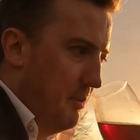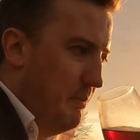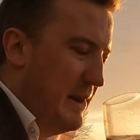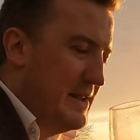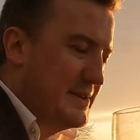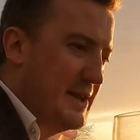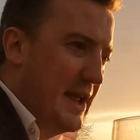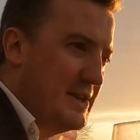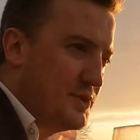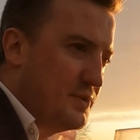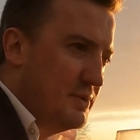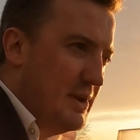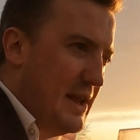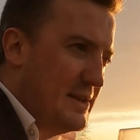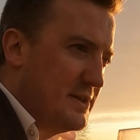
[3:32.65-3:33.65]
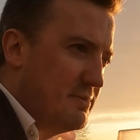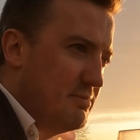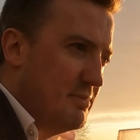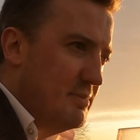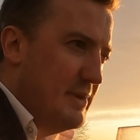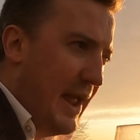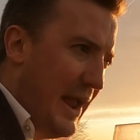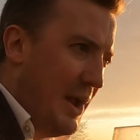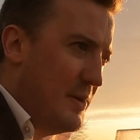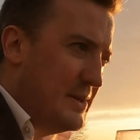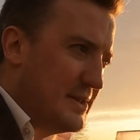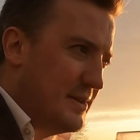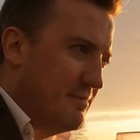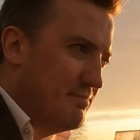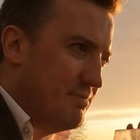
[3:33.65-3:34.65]
but it's now,
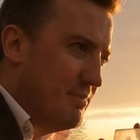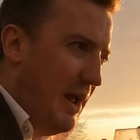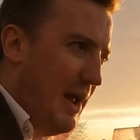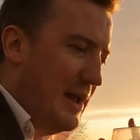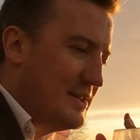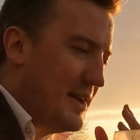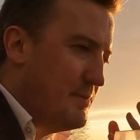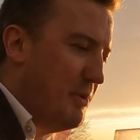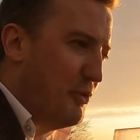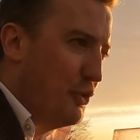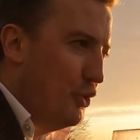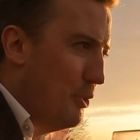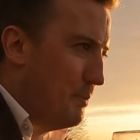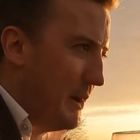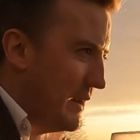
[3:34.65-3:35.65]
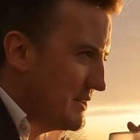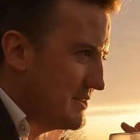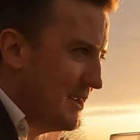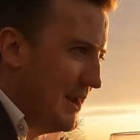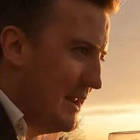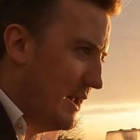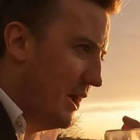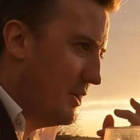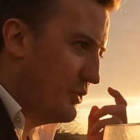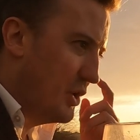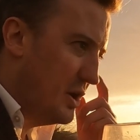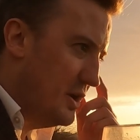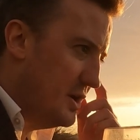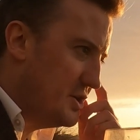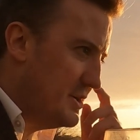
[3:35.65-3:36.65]
I said before, perhaps slightly kind of
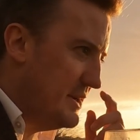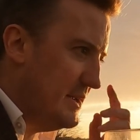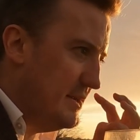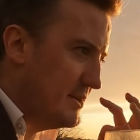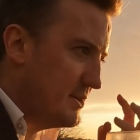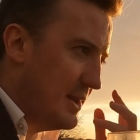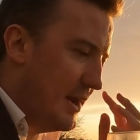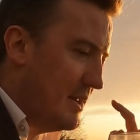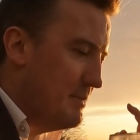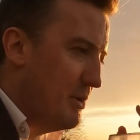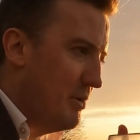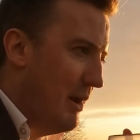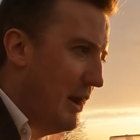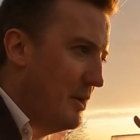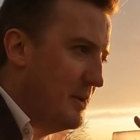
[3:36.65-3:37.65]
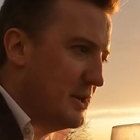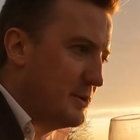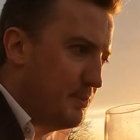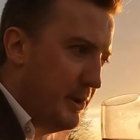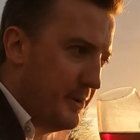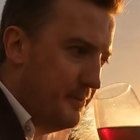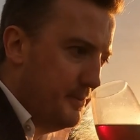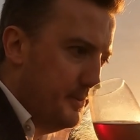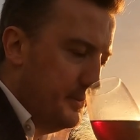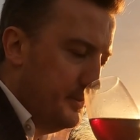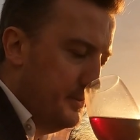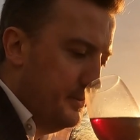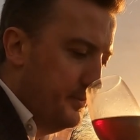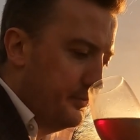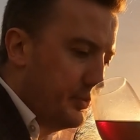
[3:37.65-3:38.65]
Kirshy, slightly Morello-ish, but
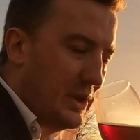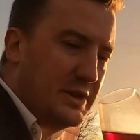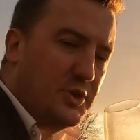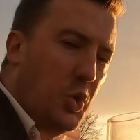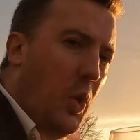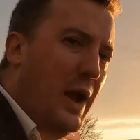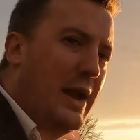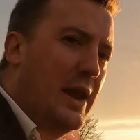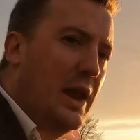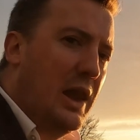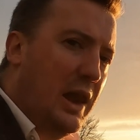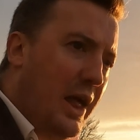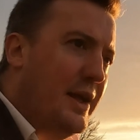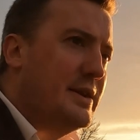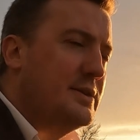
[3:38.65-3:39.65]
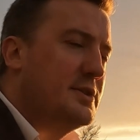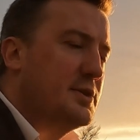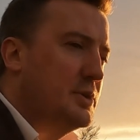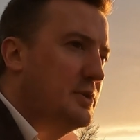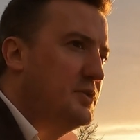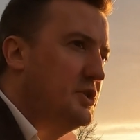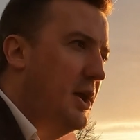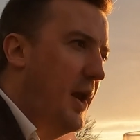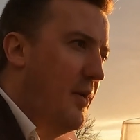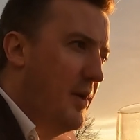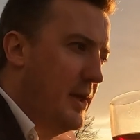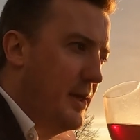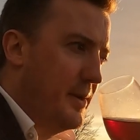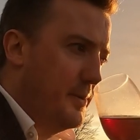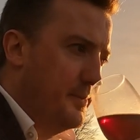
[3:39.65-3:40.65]
it's quite a light sort of
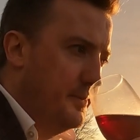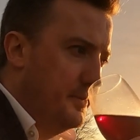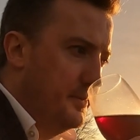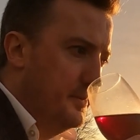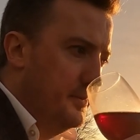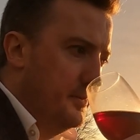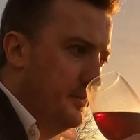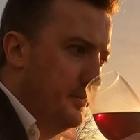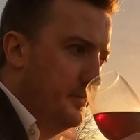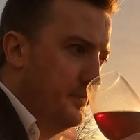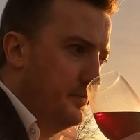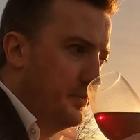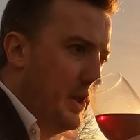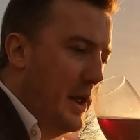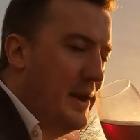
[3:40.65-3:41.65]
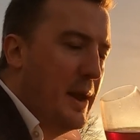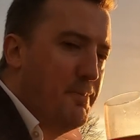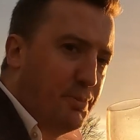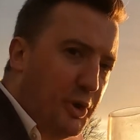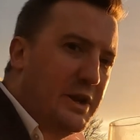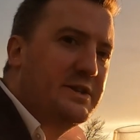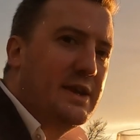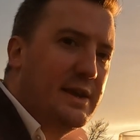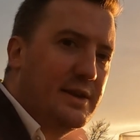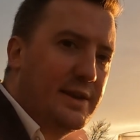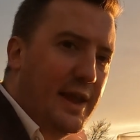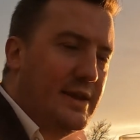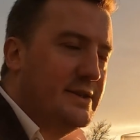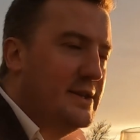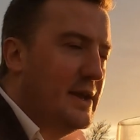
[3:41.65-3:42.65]
cherry. And pretty and
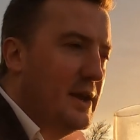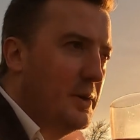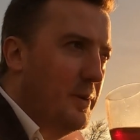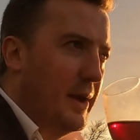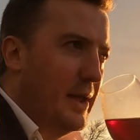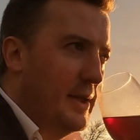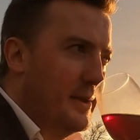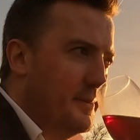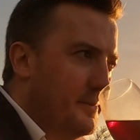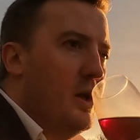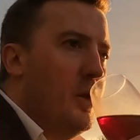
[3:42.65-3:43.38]
dainty in a way.